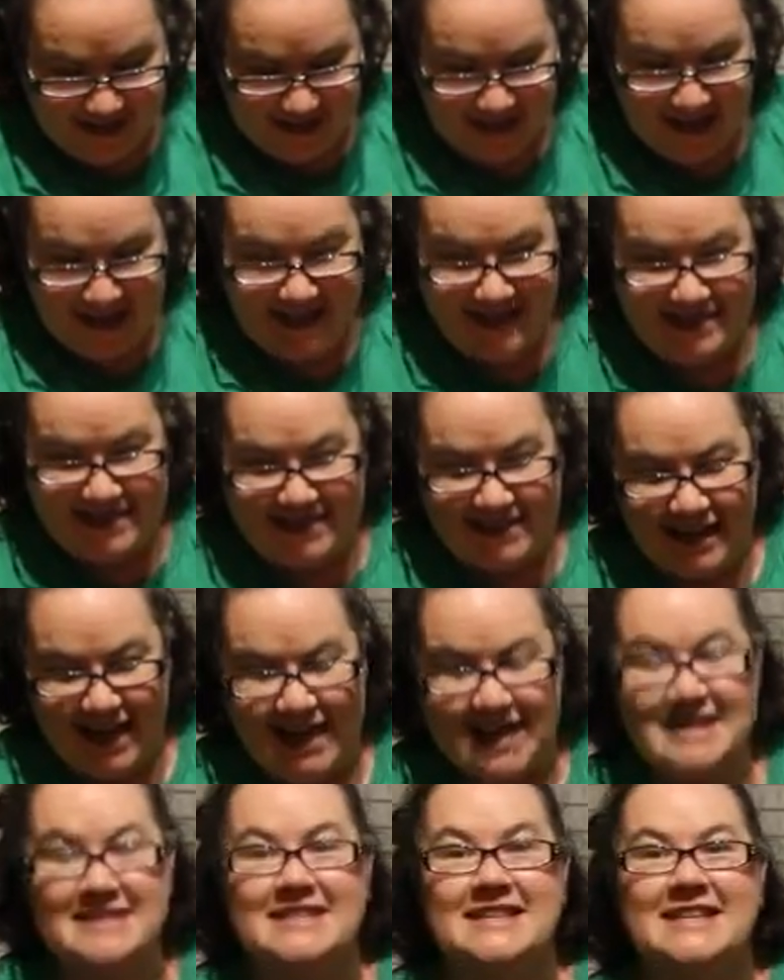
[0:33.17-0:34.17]
It
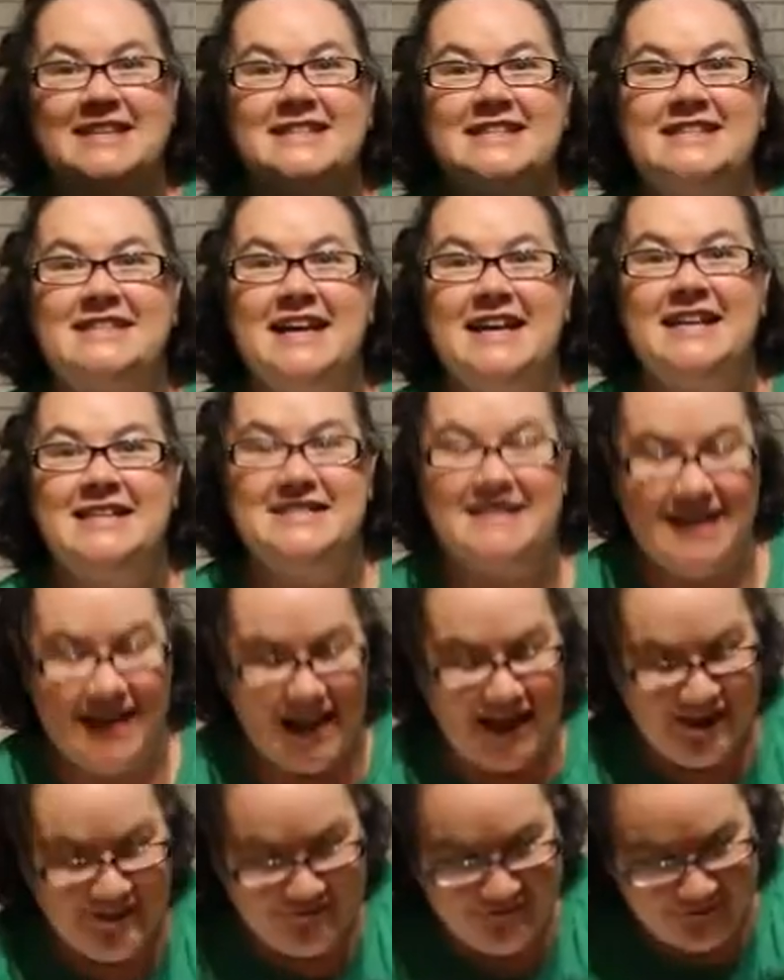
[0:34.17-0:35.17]
does. It says
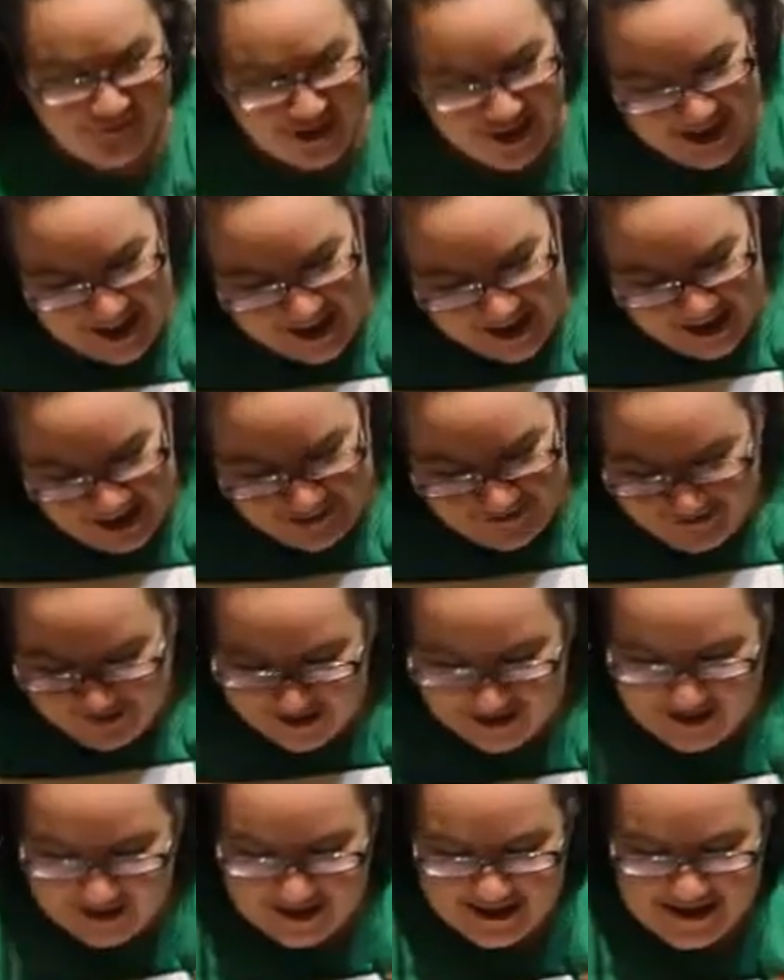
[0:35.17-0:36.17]
high five.
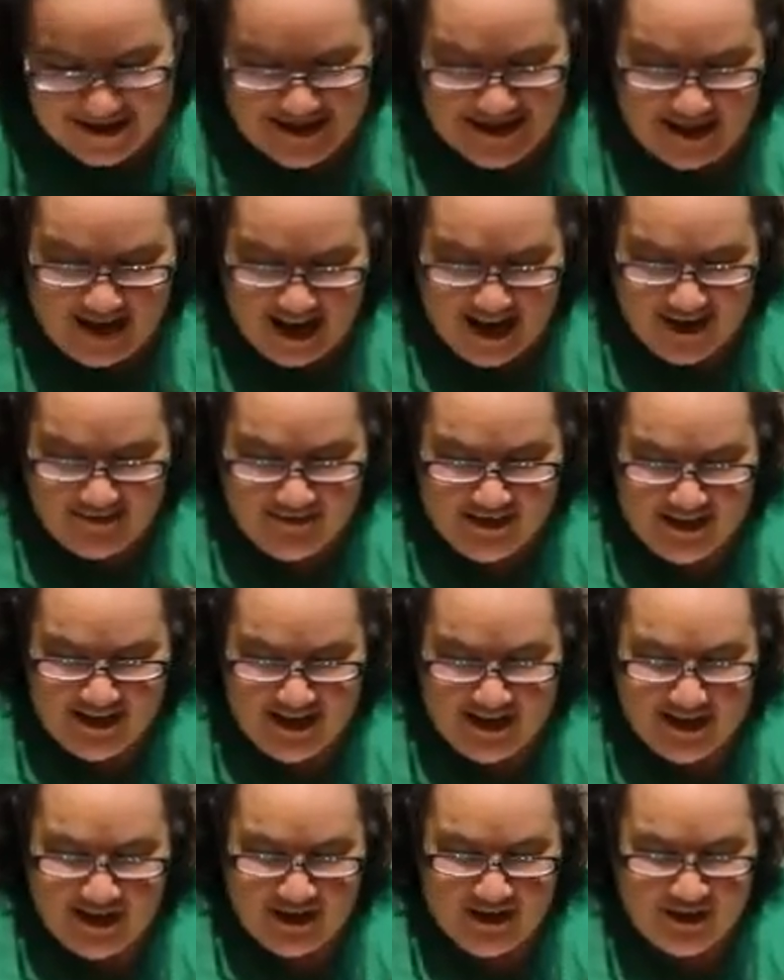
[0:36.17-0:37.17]
Good job. You
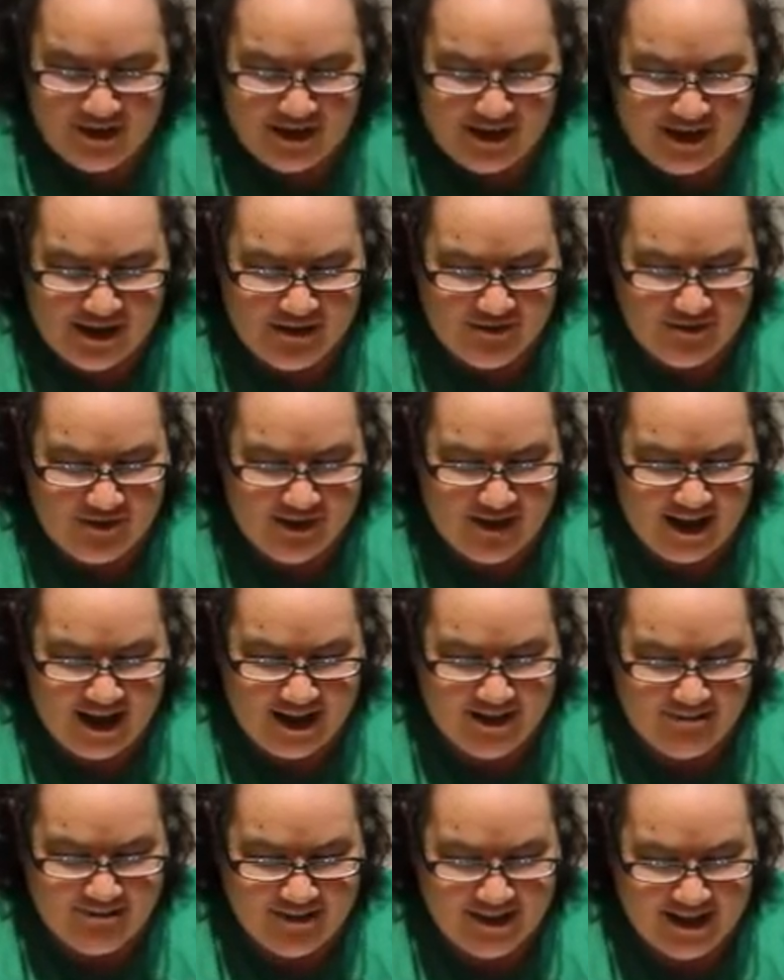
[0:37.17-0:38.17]
get a cookie for
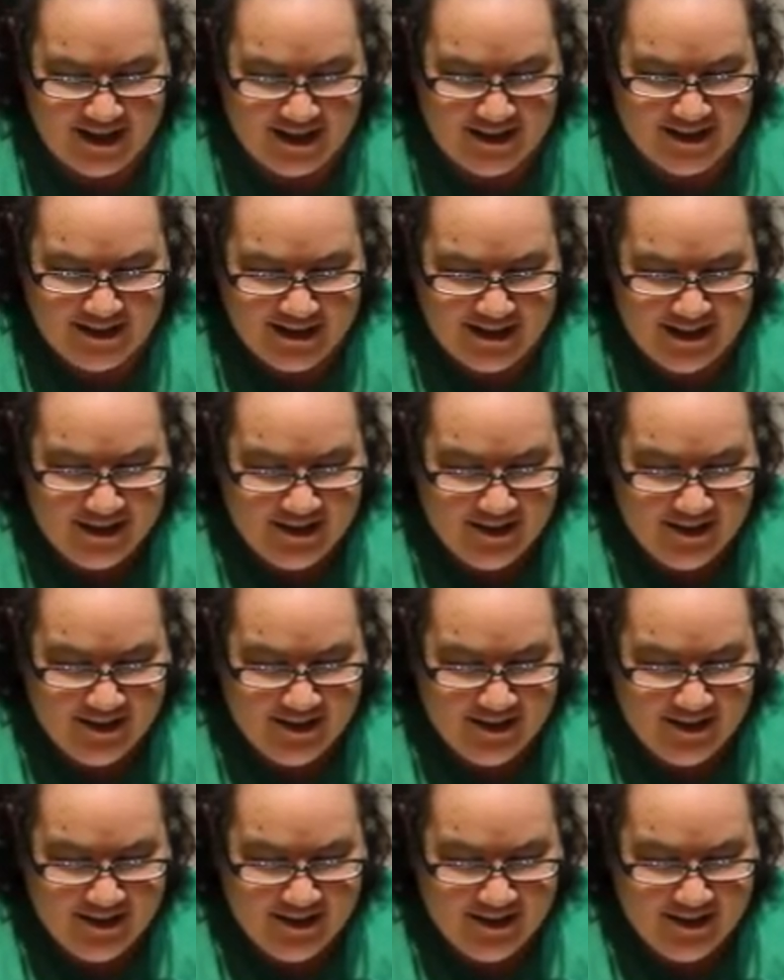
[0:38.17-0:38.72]
that one.